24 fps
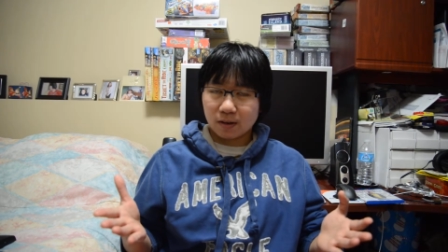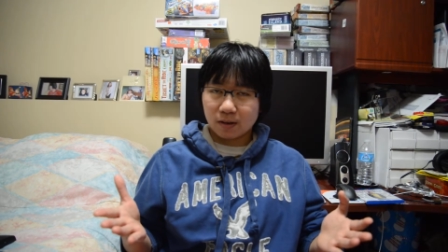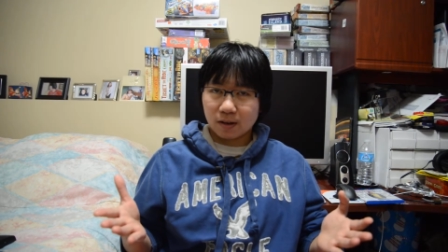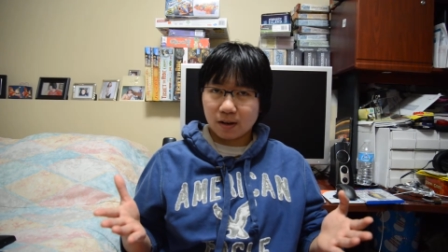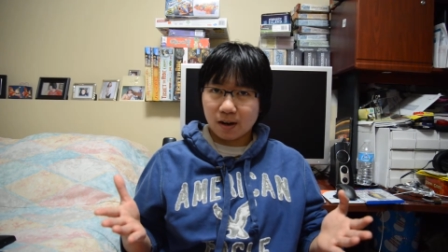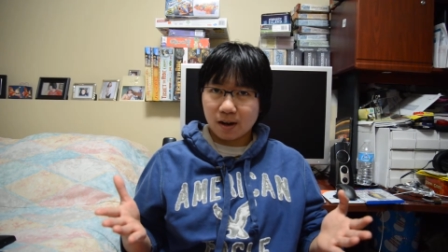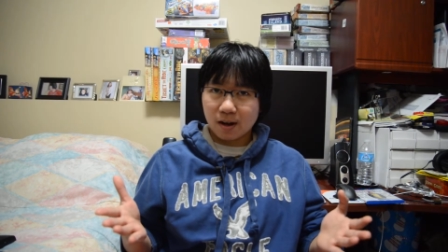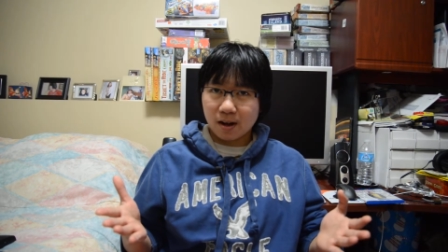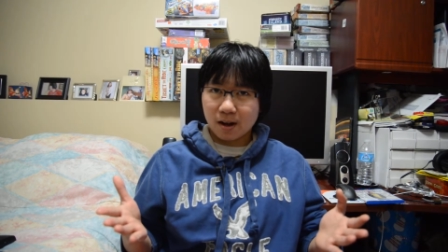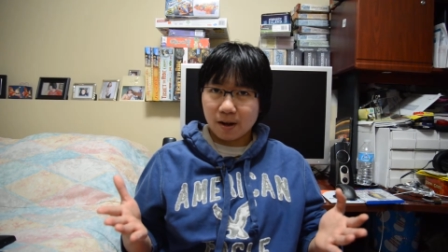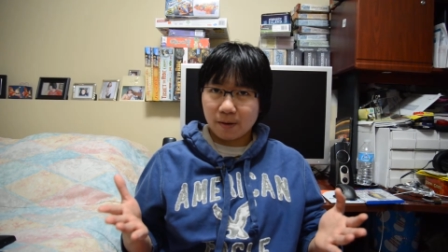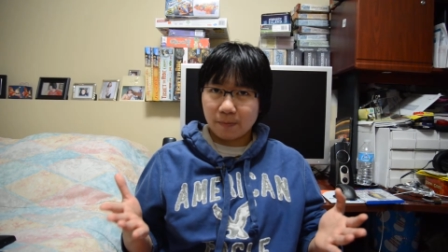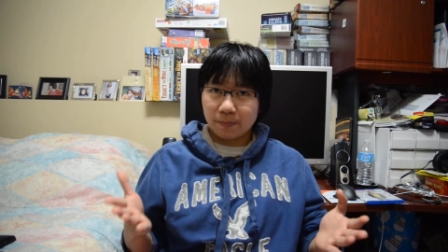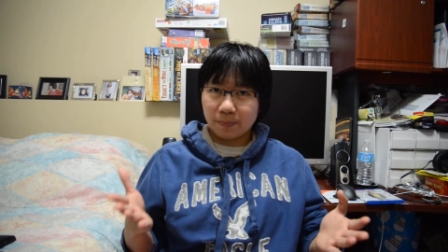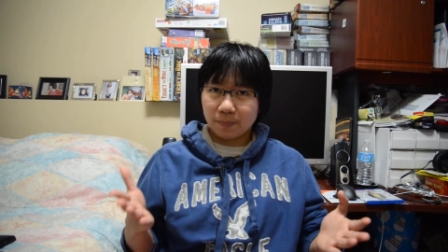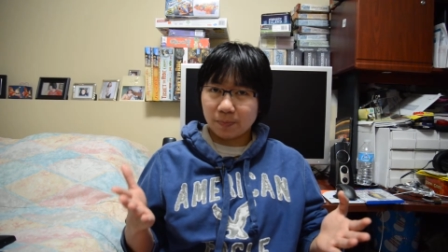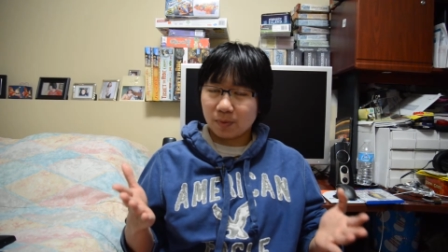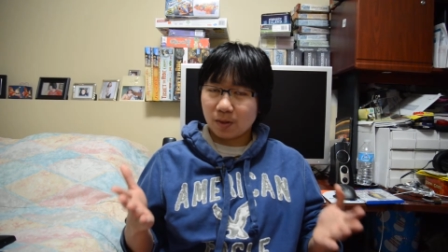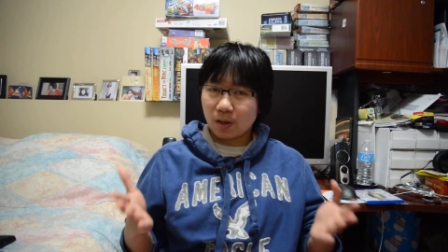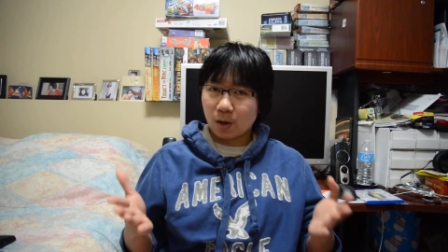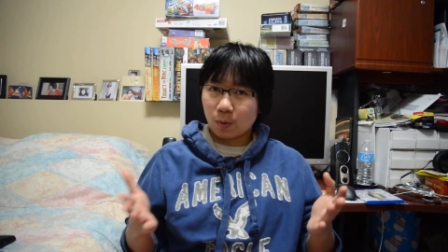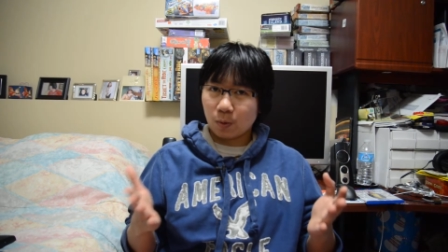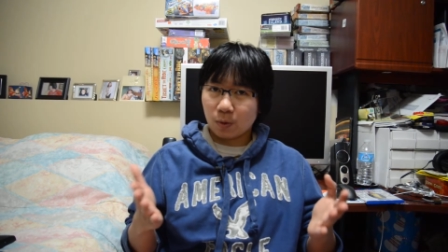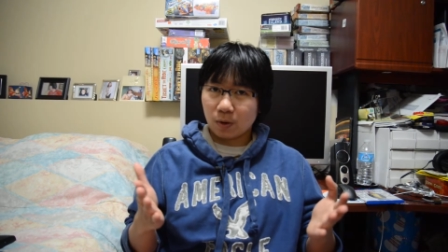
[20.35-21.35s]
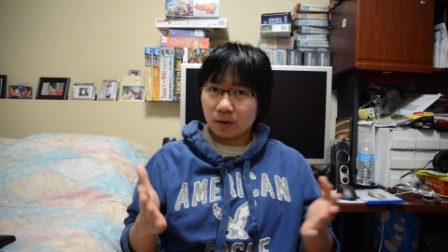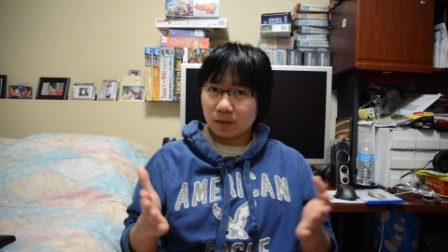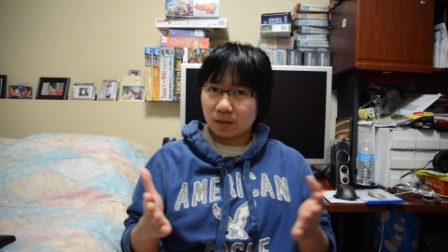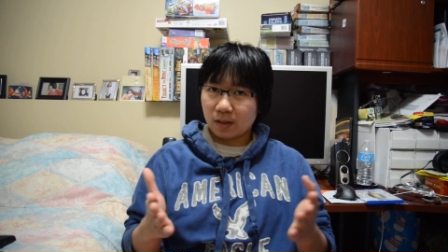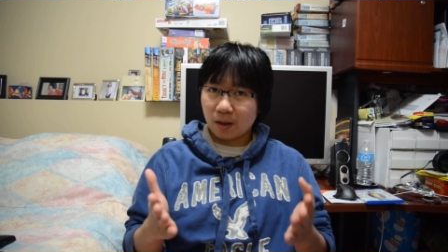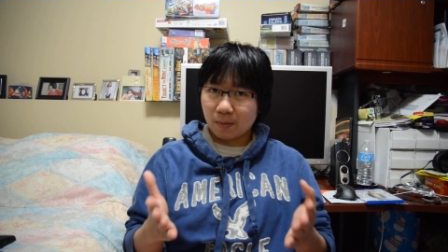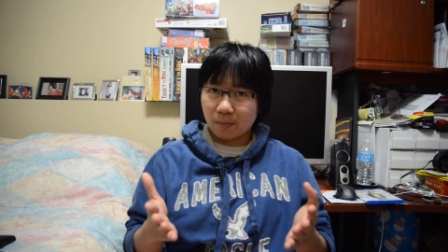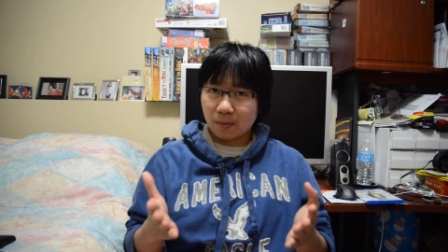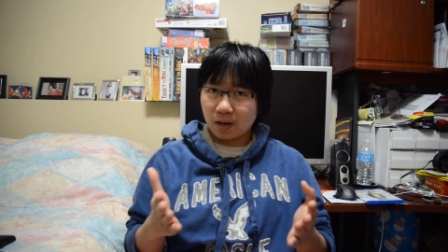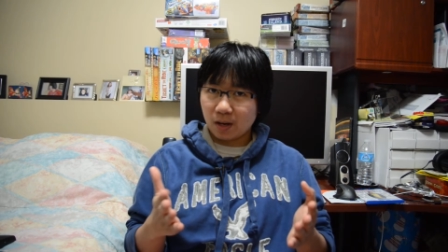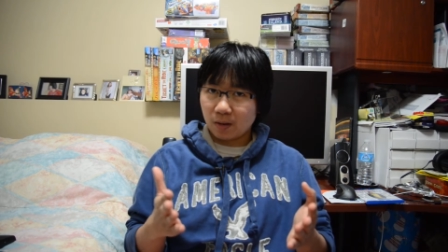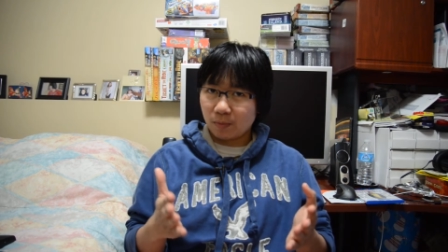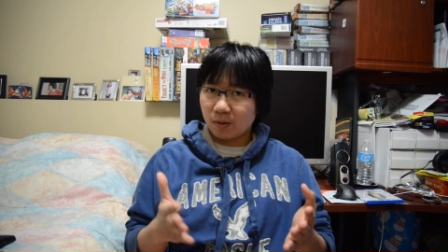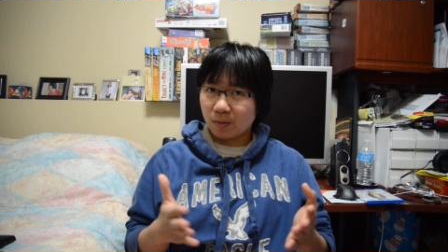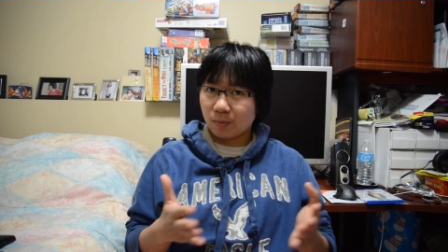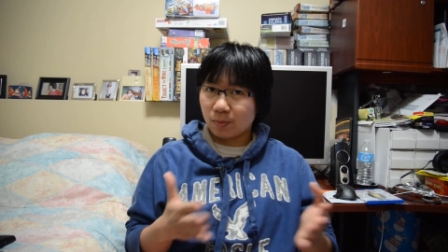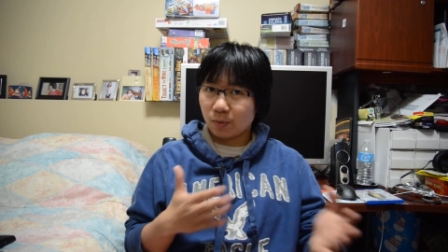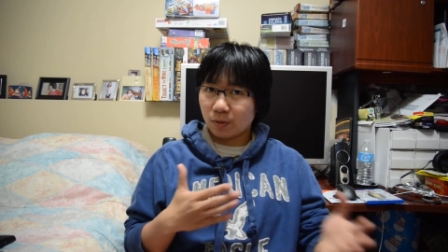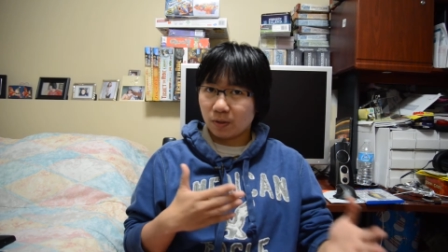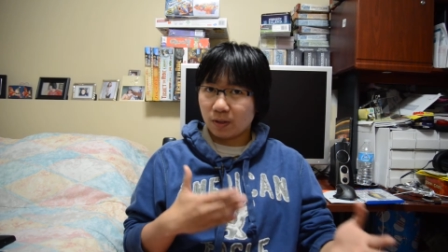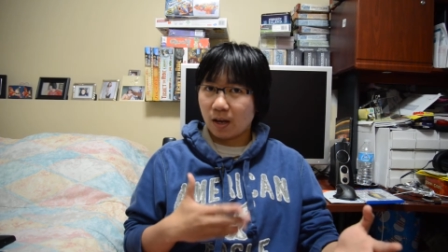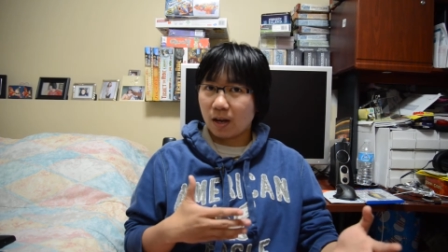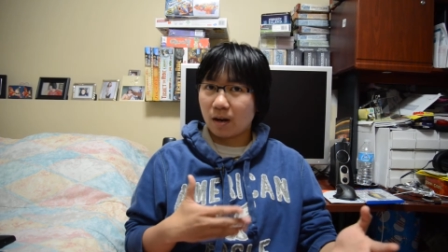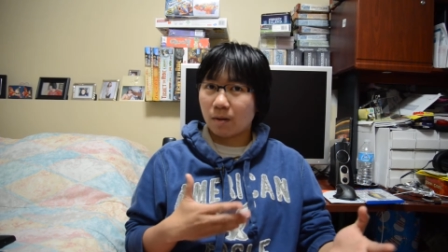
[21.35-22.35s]
um, there weren't that many
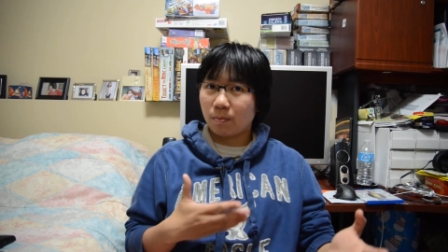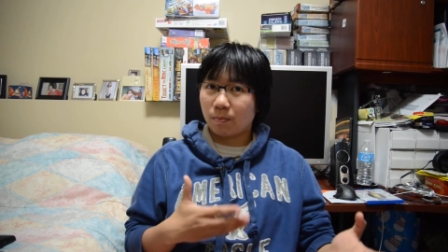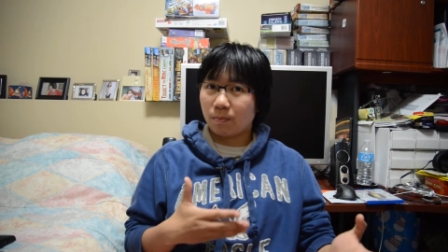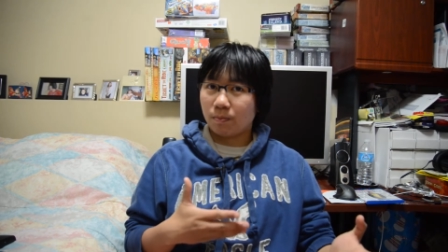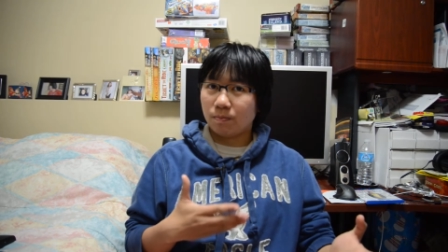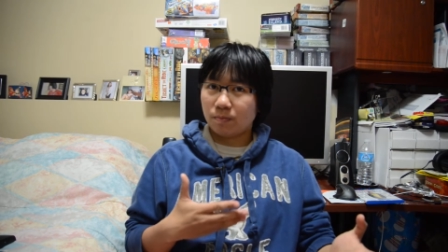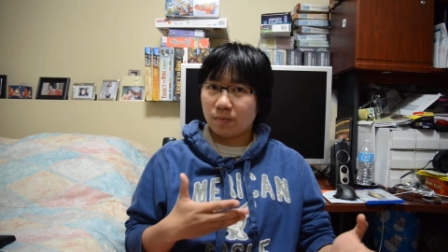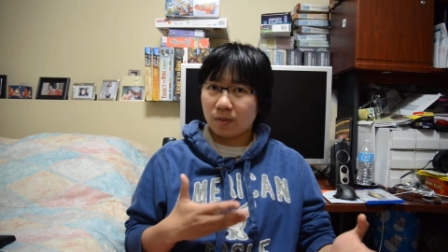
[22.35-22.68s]
people that